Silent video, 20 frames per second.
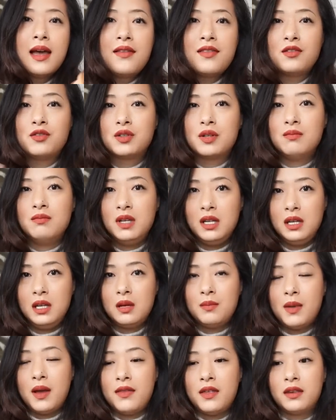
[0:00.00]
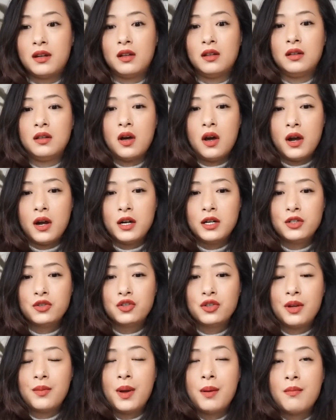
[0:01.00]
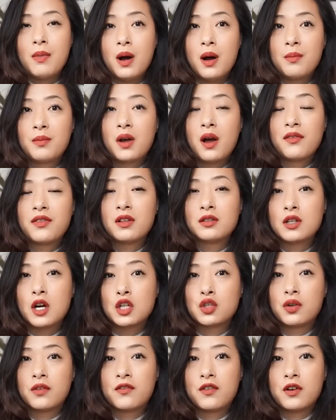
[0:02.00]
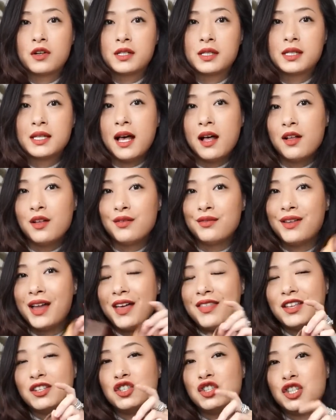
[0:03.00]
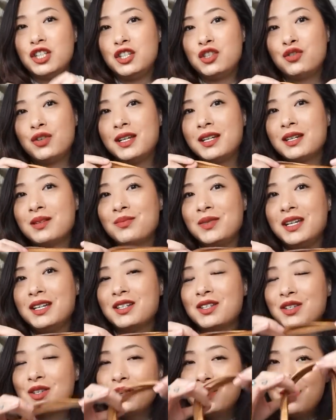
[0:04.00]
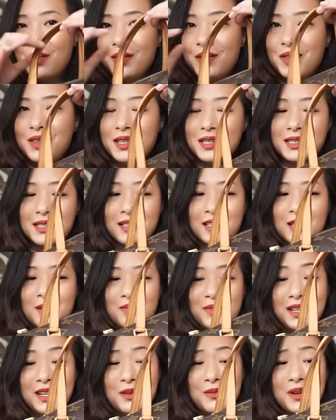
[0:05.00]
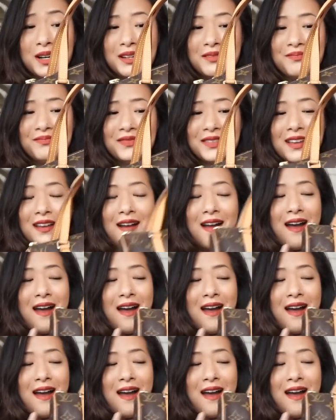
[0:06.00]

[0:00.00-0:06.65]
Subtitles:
It was a medium and then a large. My mom got the large one for herself and then she treated me to this little mini one.